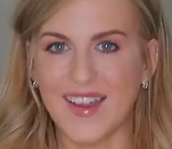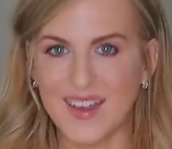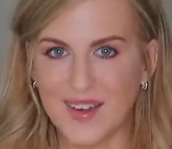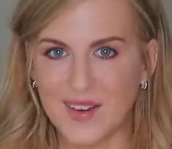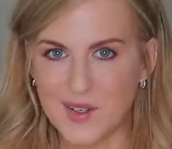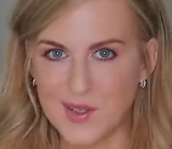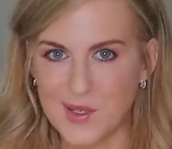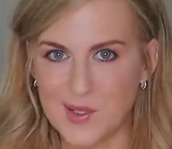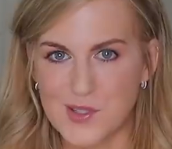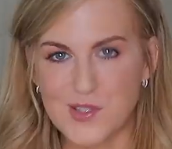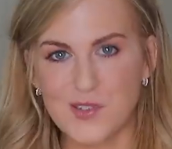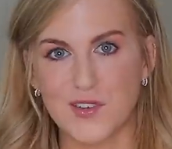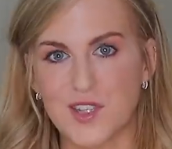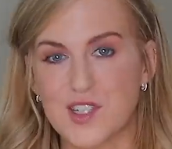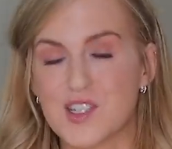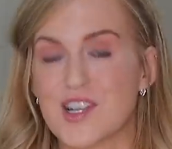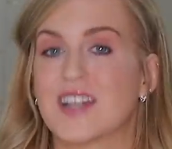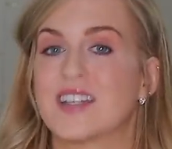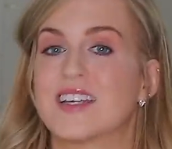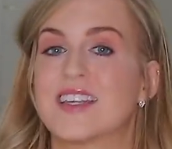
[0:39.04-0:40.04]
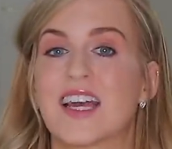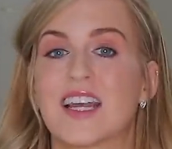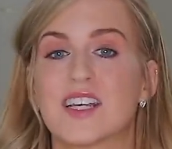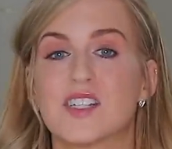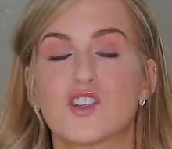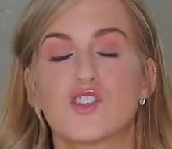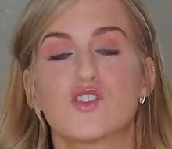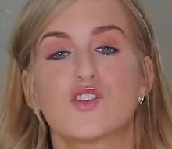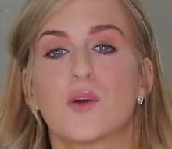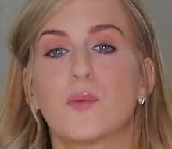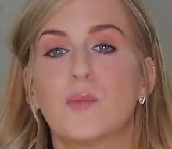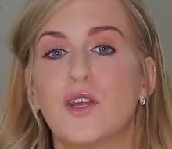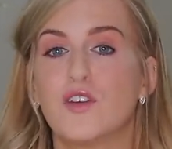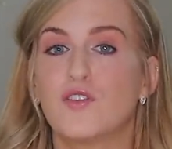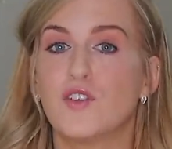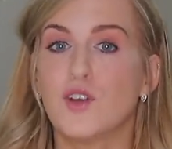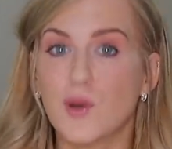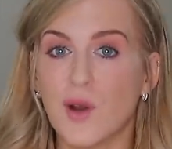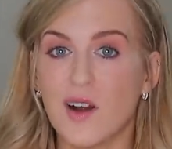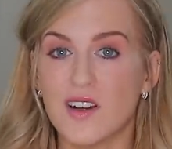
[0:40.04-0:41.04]
And good news for the channel, thanks to so many of
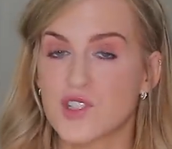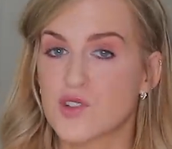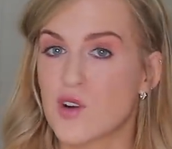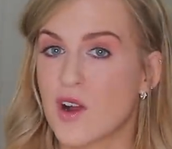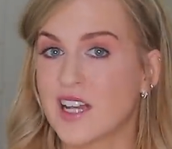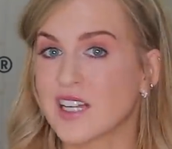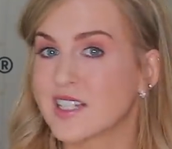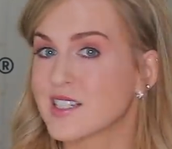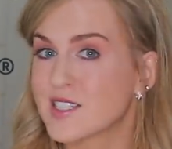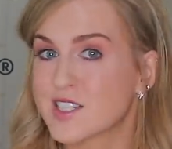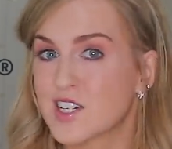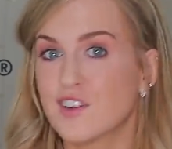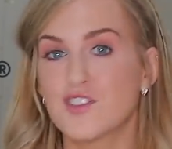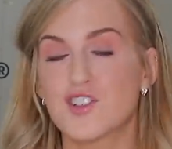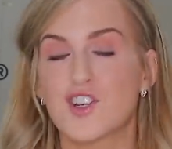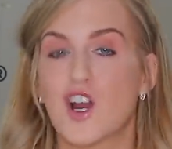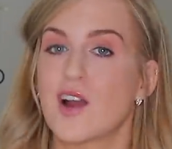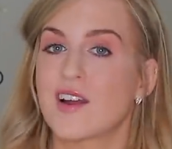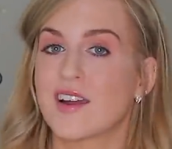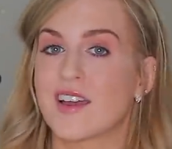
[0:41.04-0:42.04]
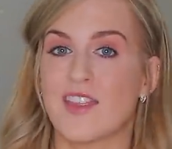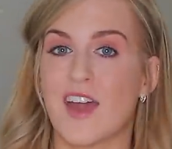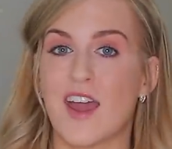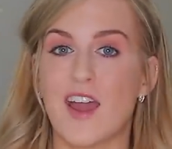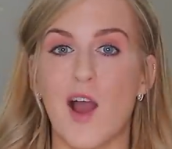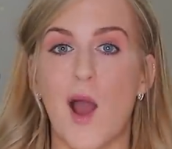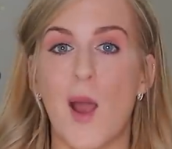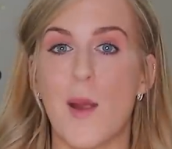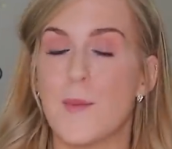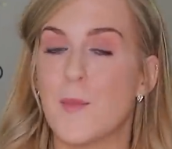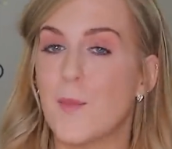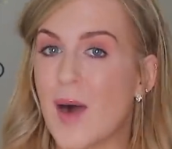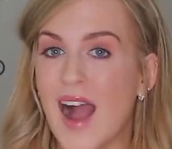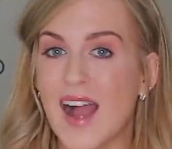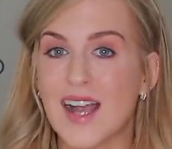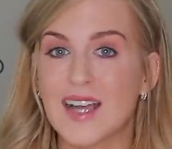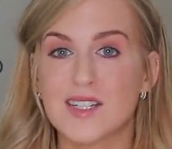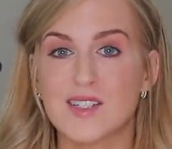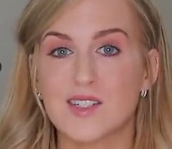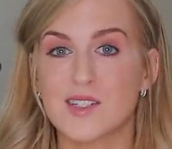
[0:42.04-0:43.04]
you guys trialing Surfshark, they are
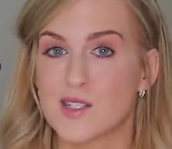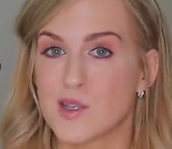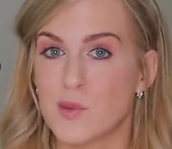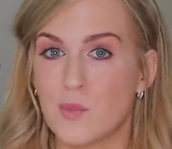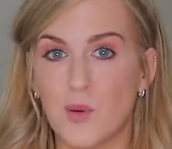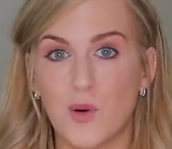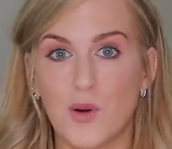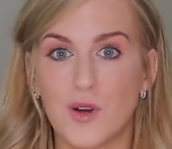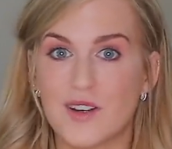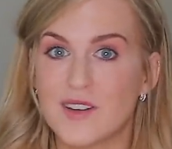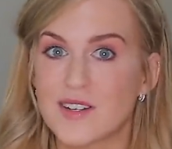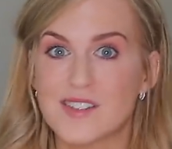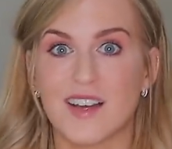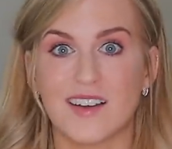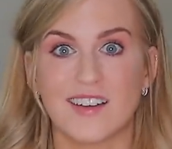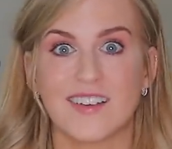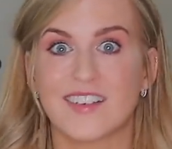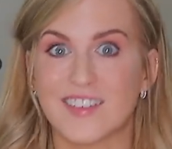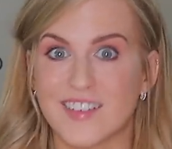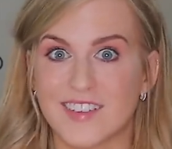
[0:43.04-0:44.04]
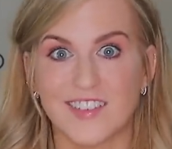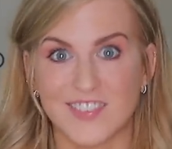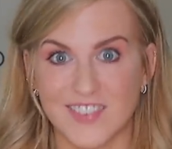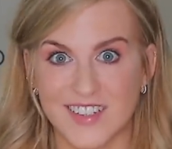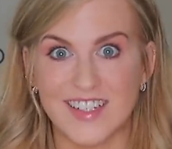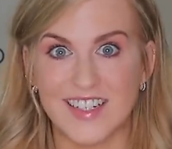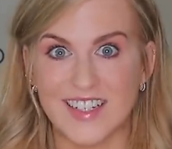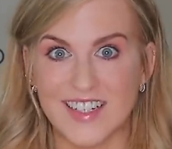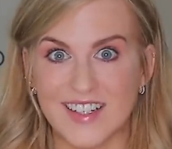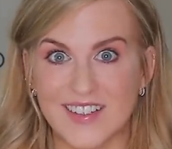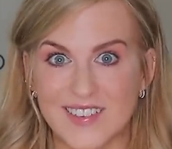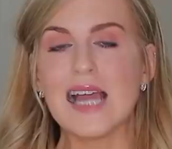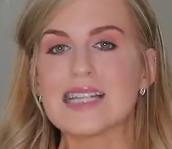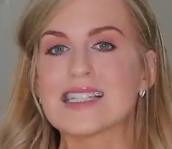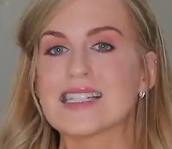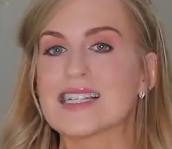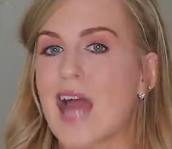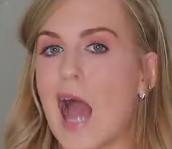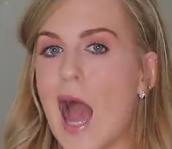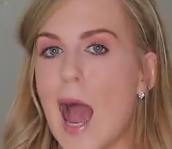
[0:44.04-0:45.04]
back to support us on another video.
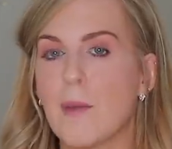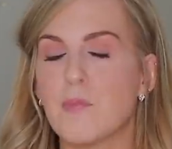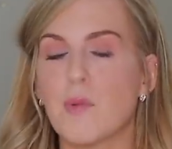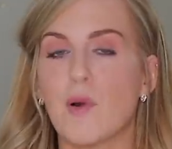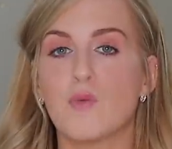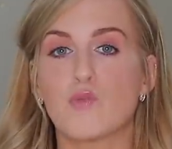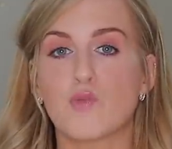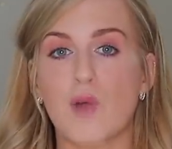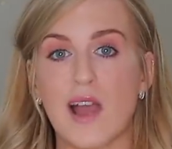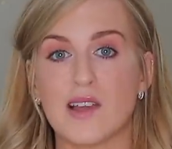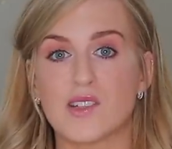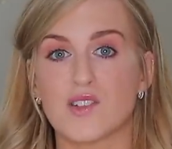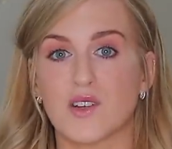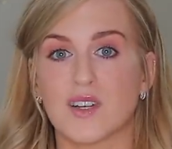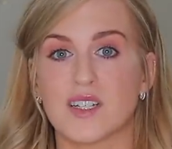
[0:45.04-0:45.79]
It's an app and browser